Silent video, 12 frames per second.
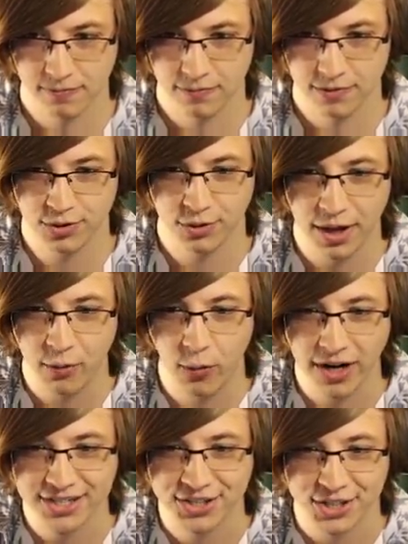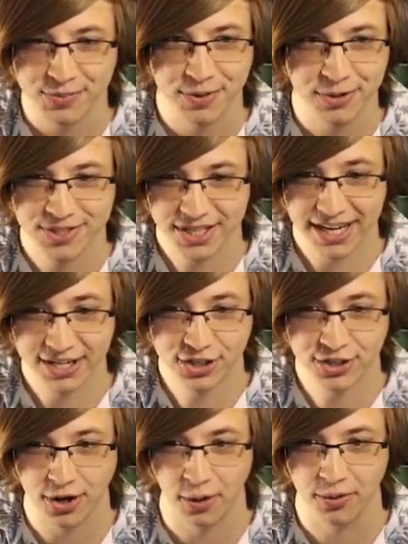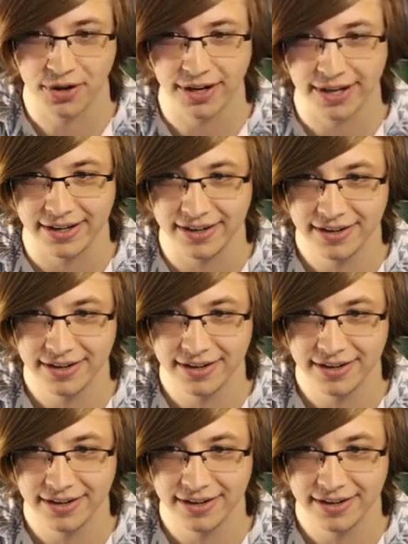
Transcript: Dude, like, what is this music? It's so good.